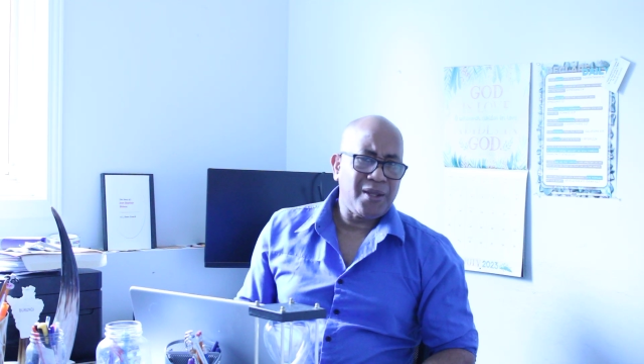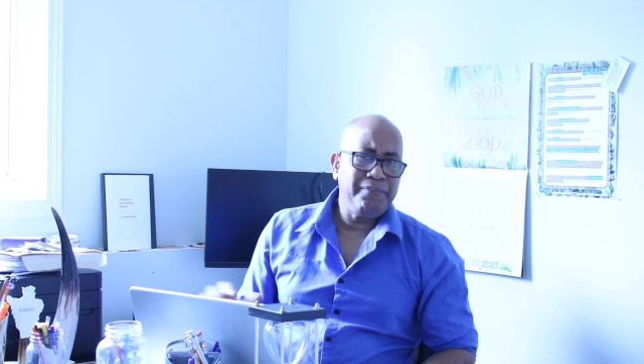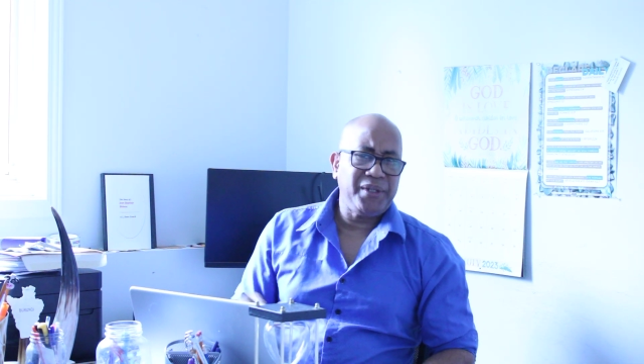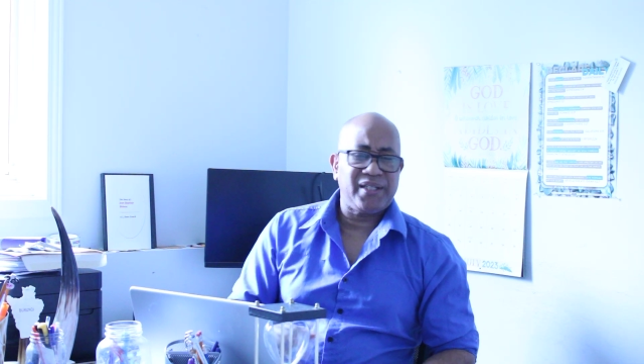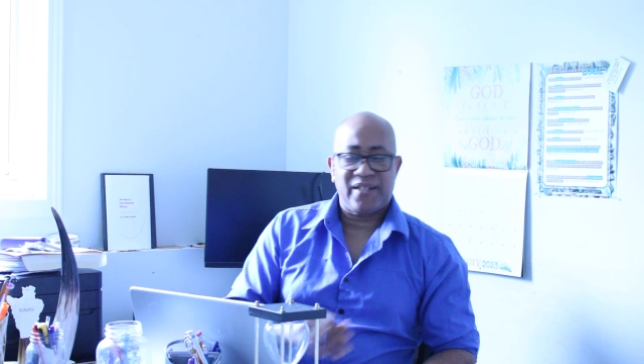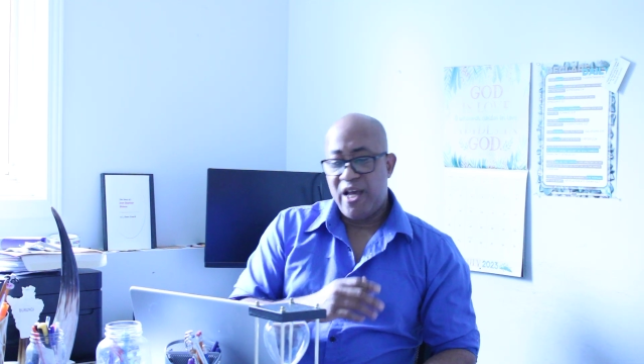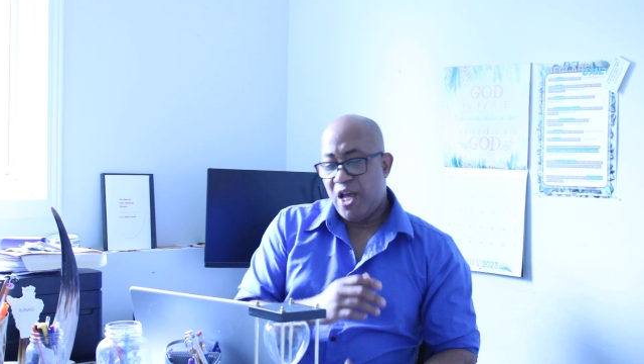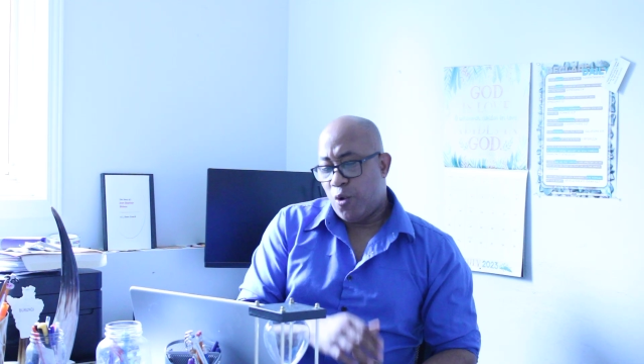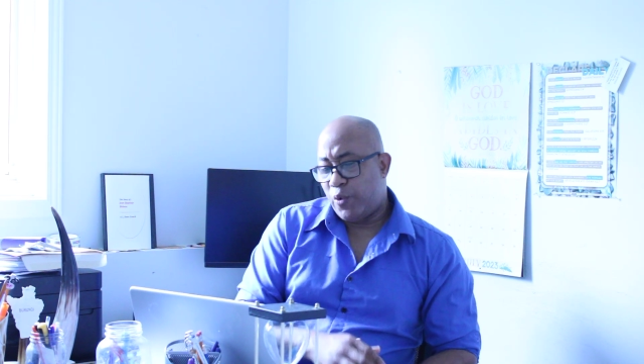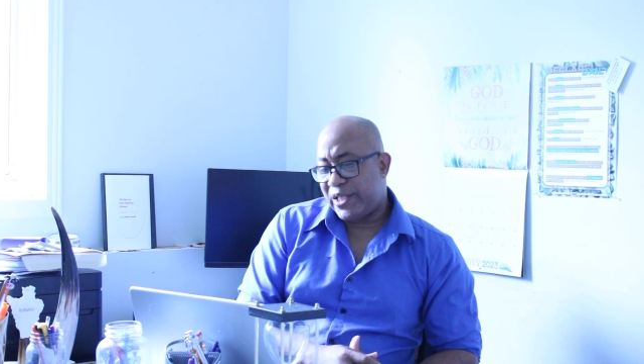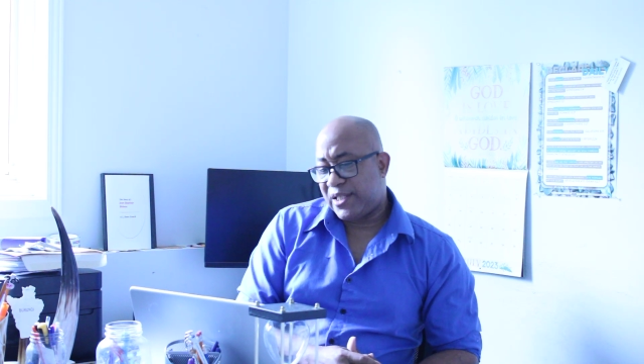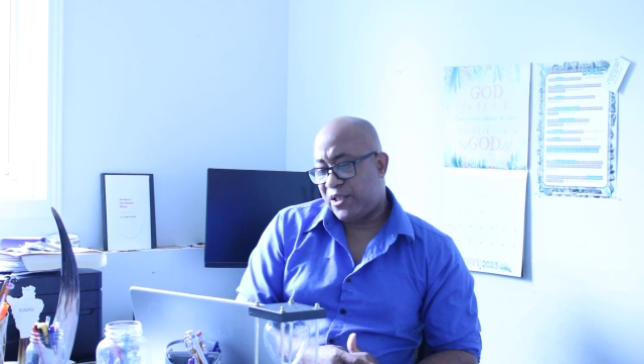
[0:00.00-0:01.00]
But
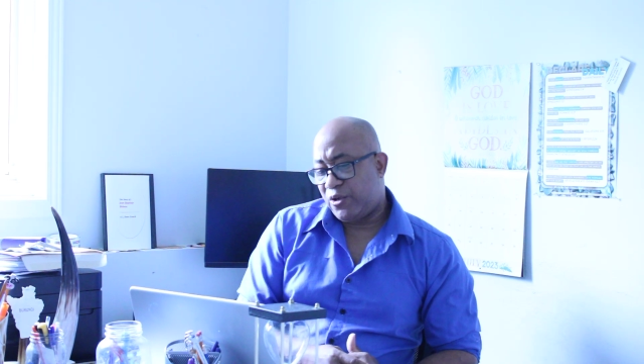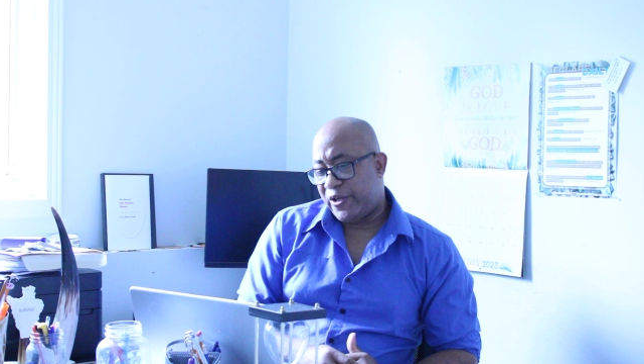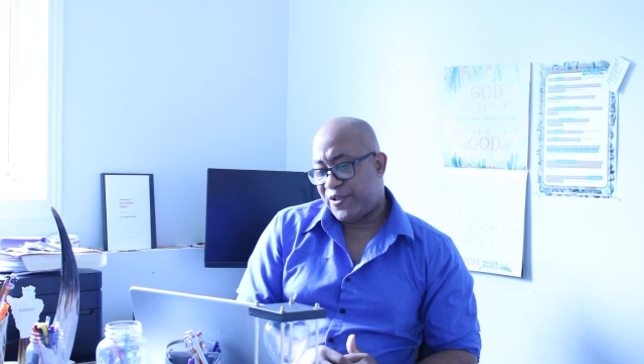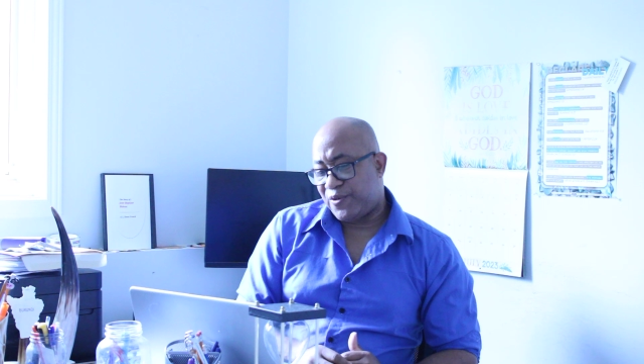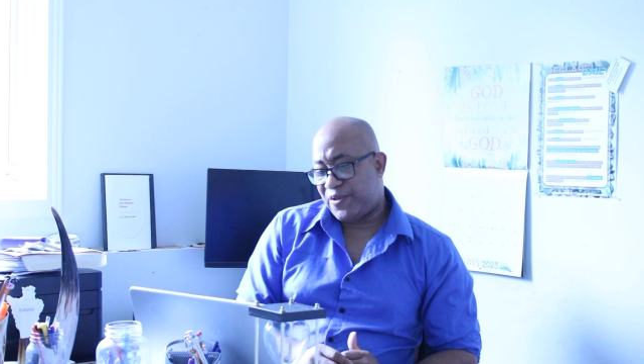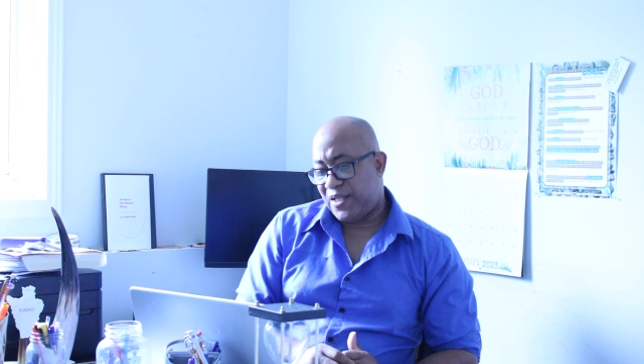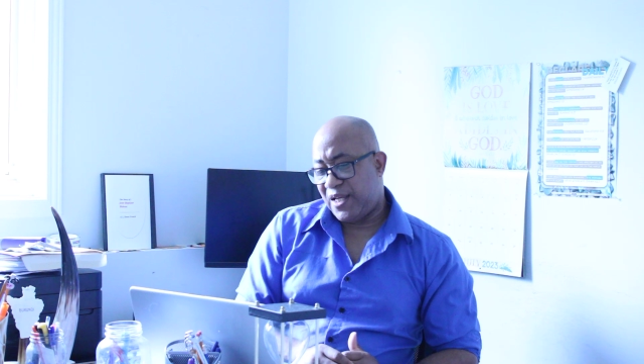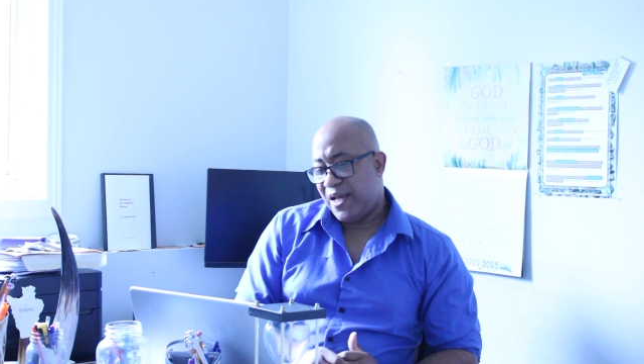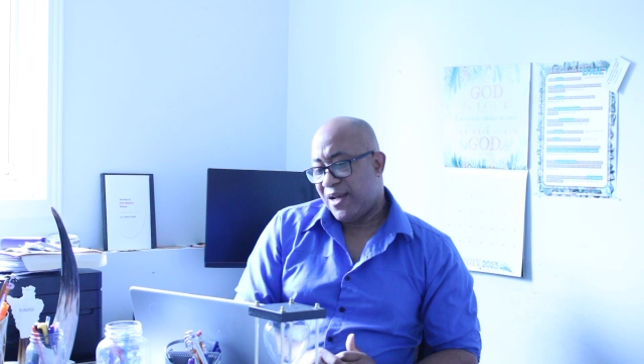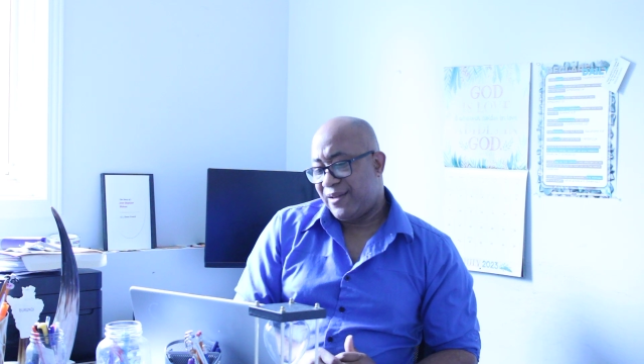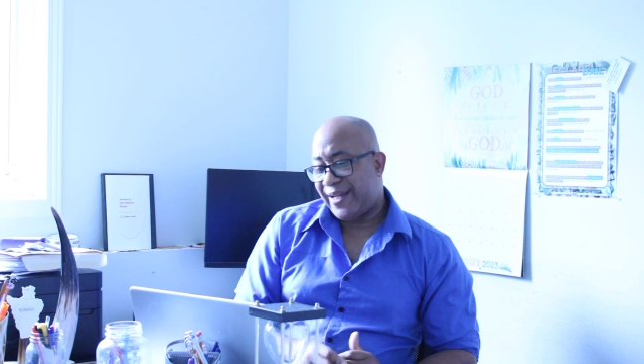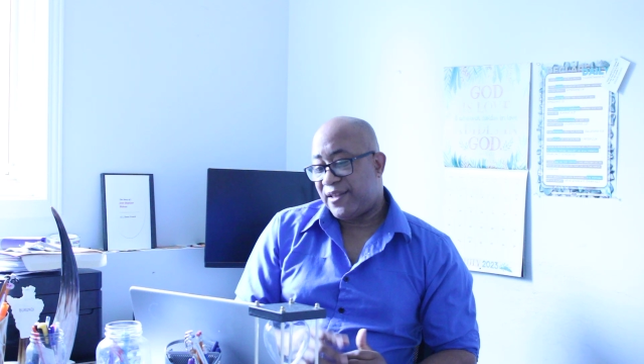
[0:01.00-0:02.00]
one can also
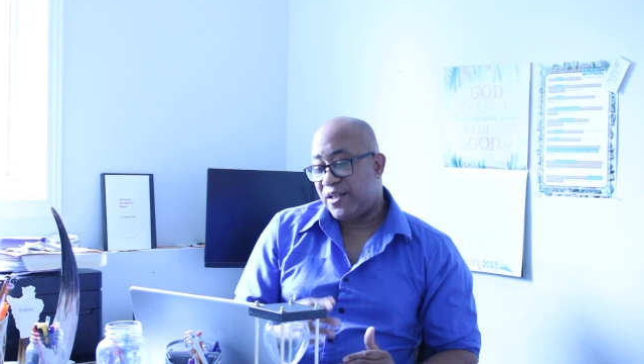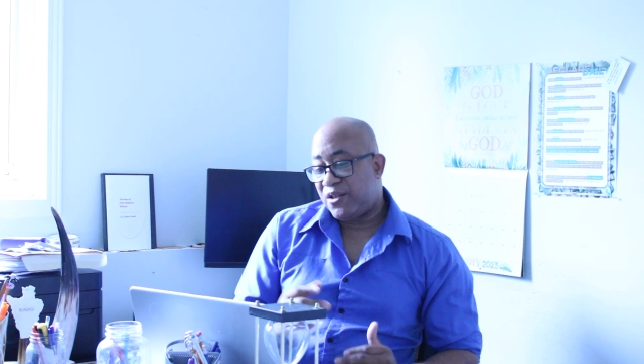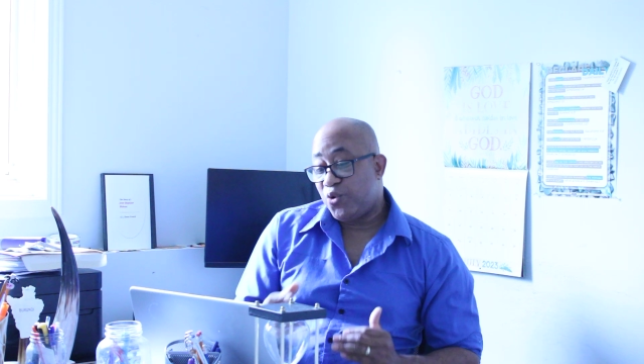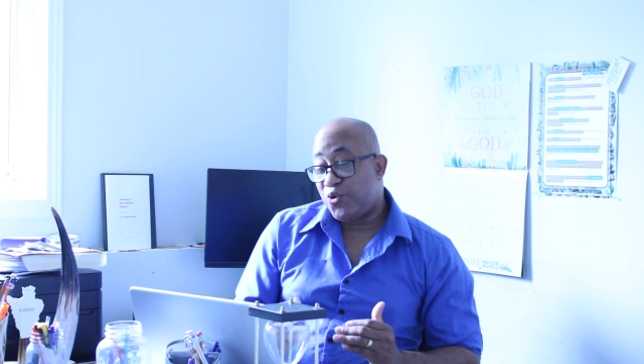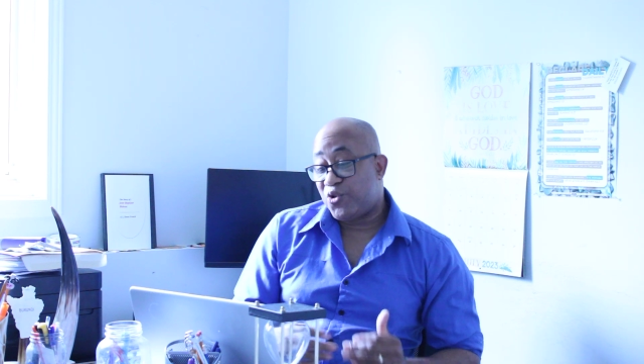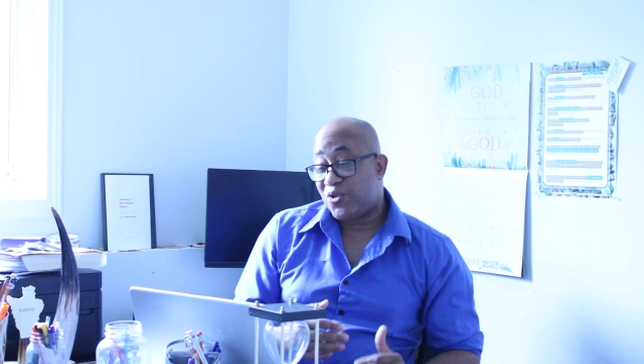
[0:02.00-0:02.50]
say that the two